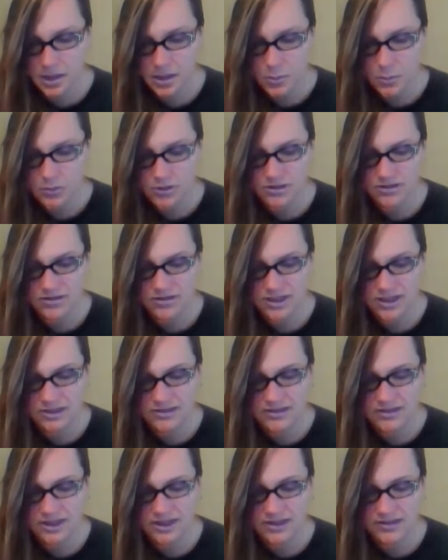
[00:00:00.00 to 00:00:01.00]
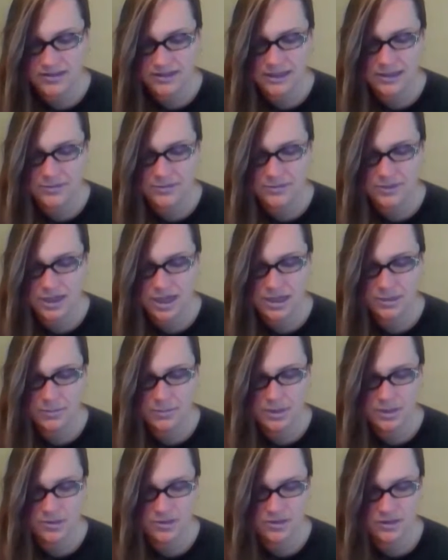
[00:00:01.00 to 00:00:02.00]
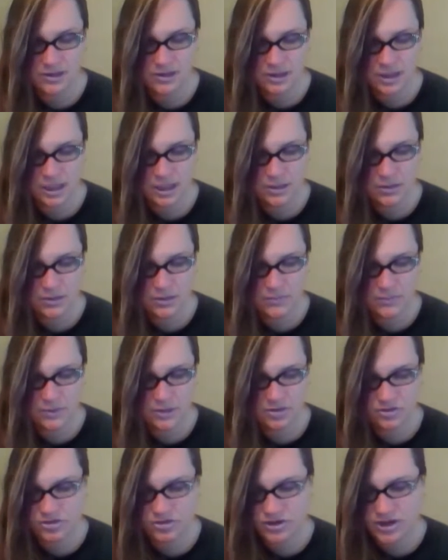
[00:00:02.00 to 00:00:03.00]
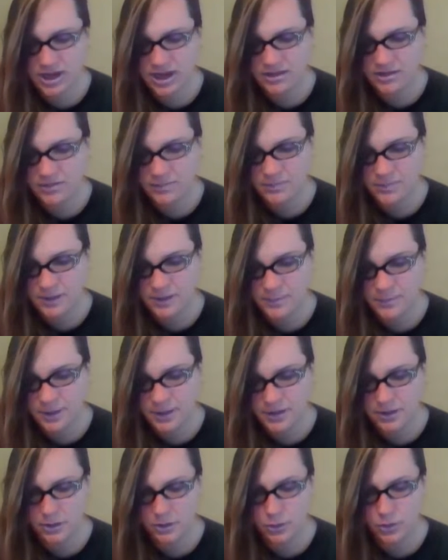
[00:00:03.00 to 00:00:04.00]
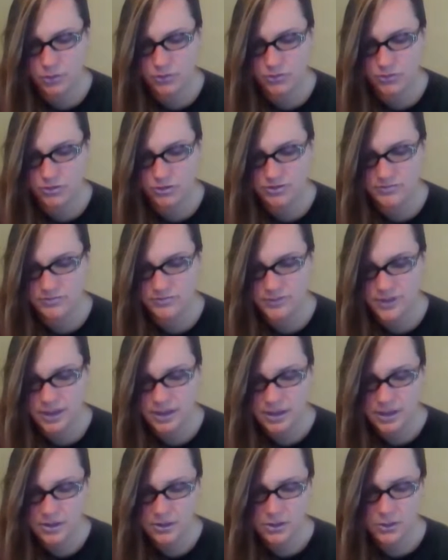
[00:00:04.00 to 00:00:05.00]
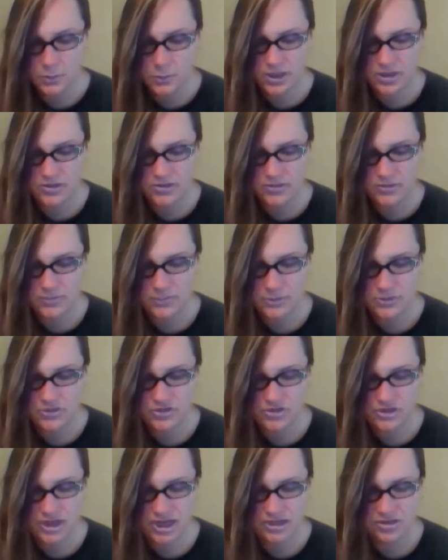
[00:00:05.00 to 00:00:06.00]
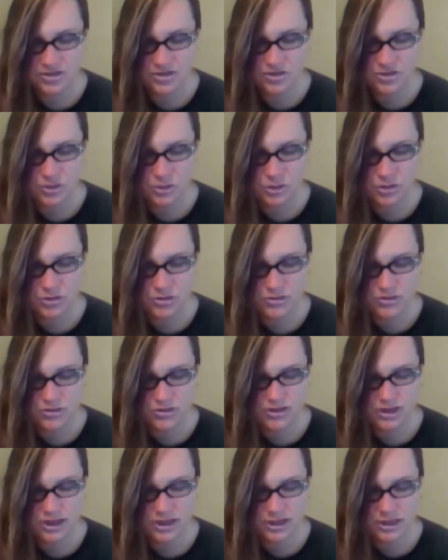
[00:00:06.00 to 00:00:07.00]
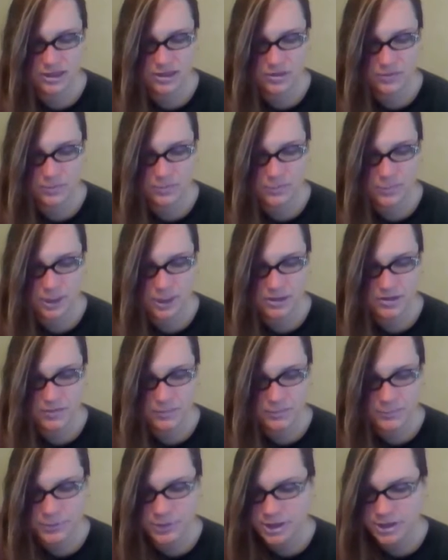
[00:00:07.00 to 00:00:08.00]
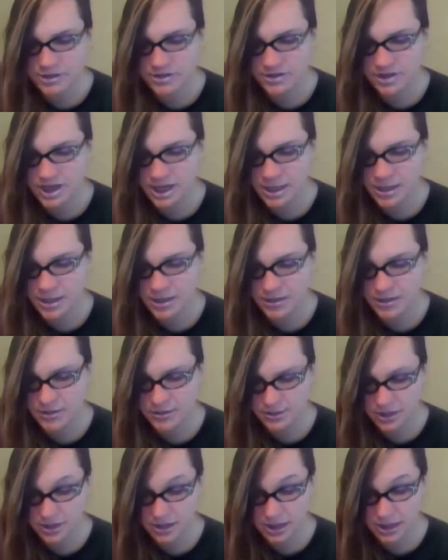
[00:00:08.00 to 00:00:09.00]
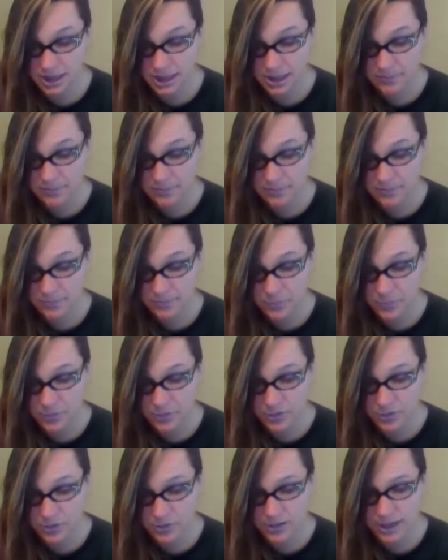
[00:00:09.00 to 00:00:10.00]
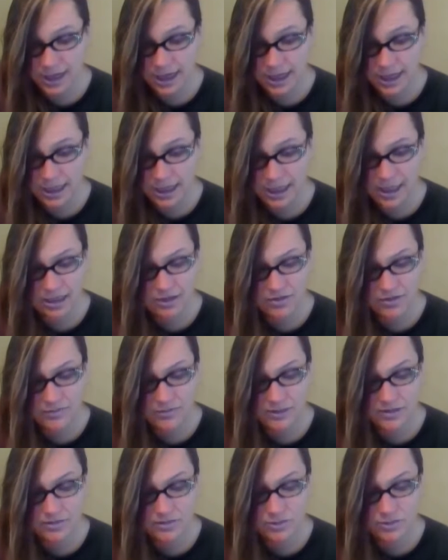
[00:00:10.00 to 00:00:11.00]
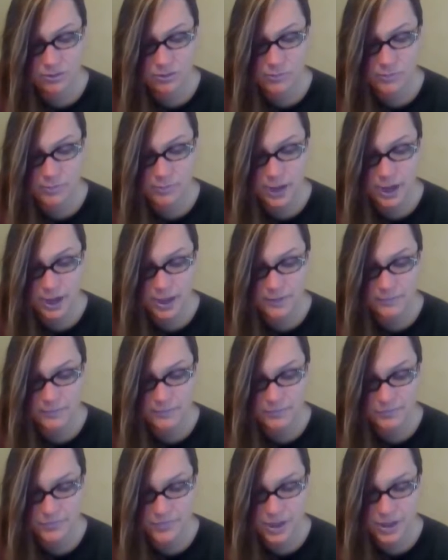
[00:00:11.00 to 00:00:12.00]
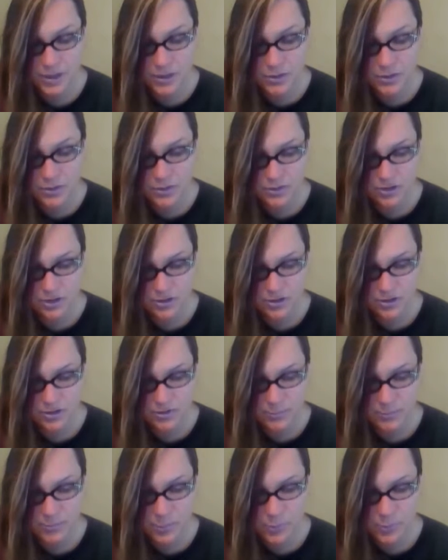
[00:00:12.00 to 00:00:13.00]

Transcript: When the dean sat down, Em instantly knew the picture had to be a bit older. The racer version had short, slightly spiked blonde hair. The dean before her had an asymmetrical bob, whose longest